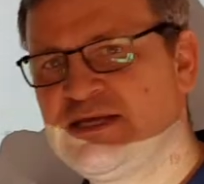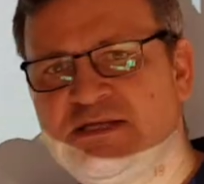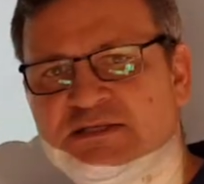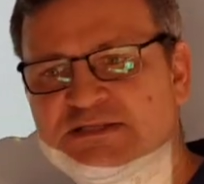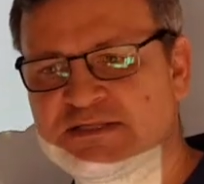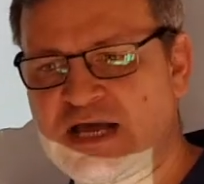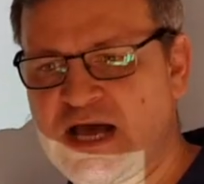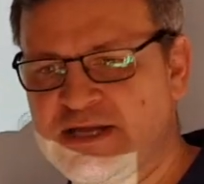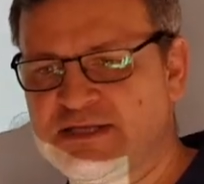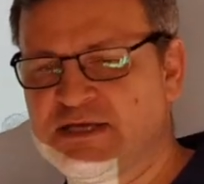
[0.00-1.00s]

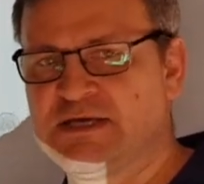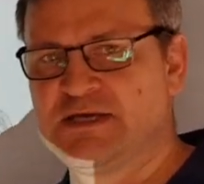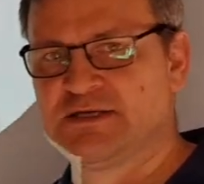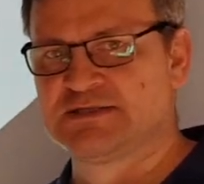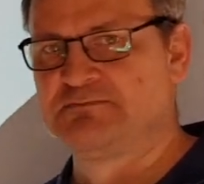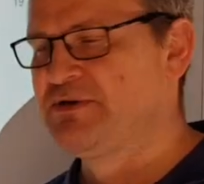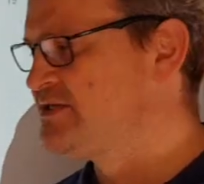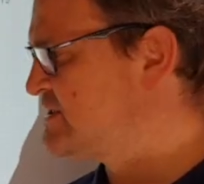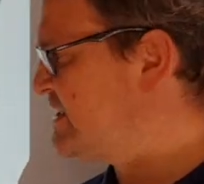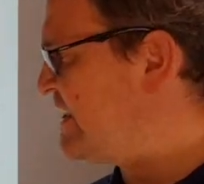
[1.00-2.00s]
inside the
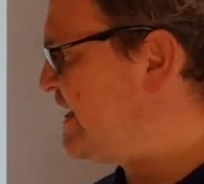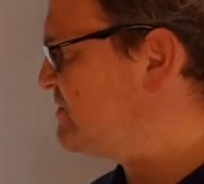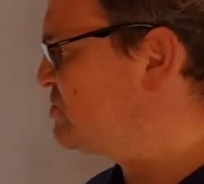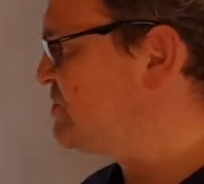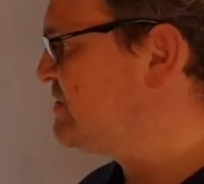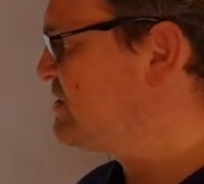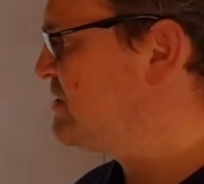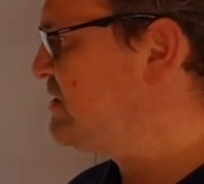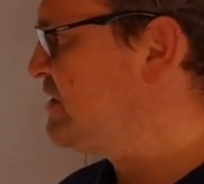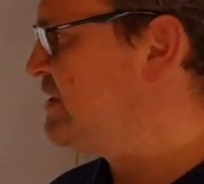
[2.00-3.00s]
piston engine
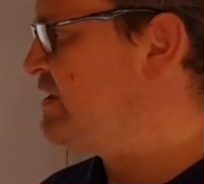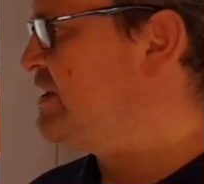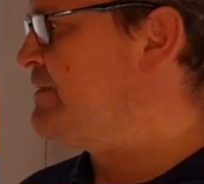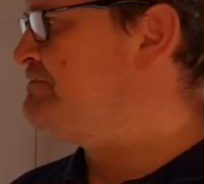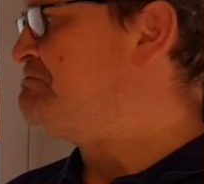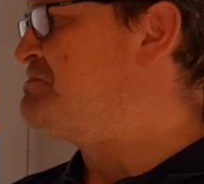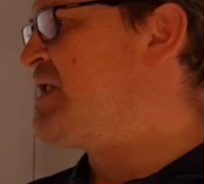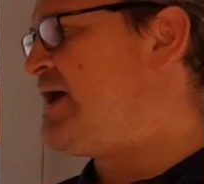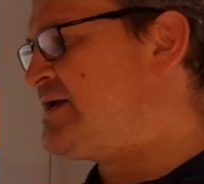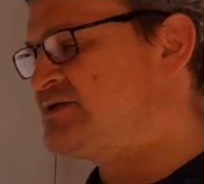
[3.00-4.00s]

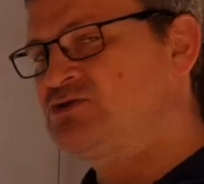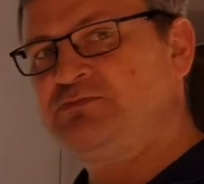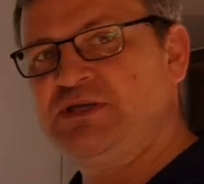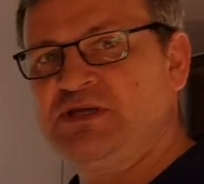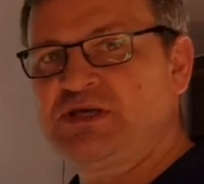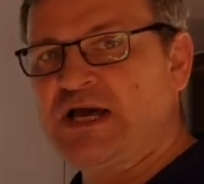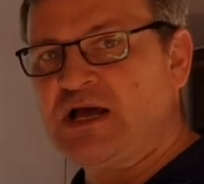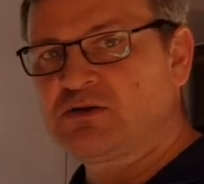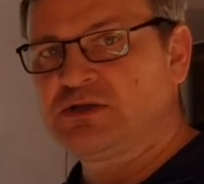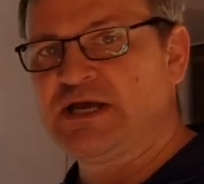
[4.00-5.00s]
has to be
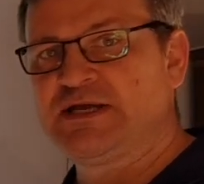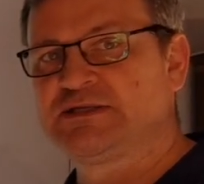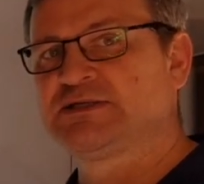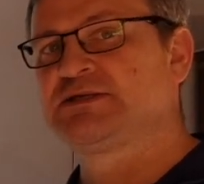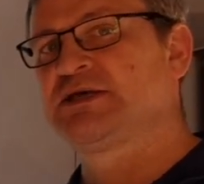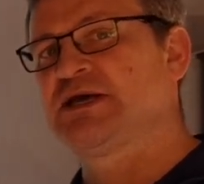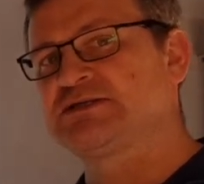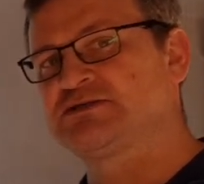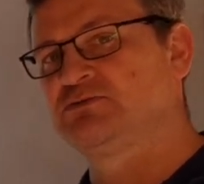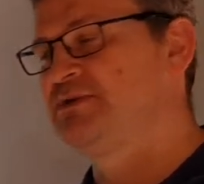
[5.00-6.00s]
calculated,
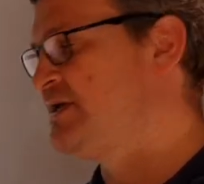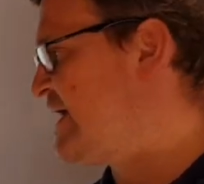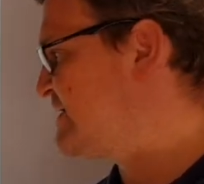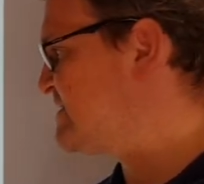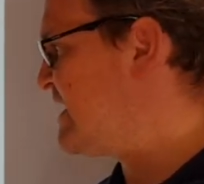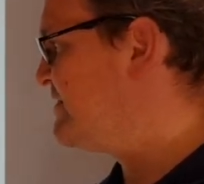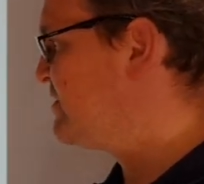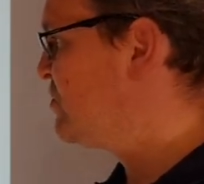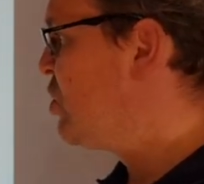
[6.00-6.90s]
has to be examined,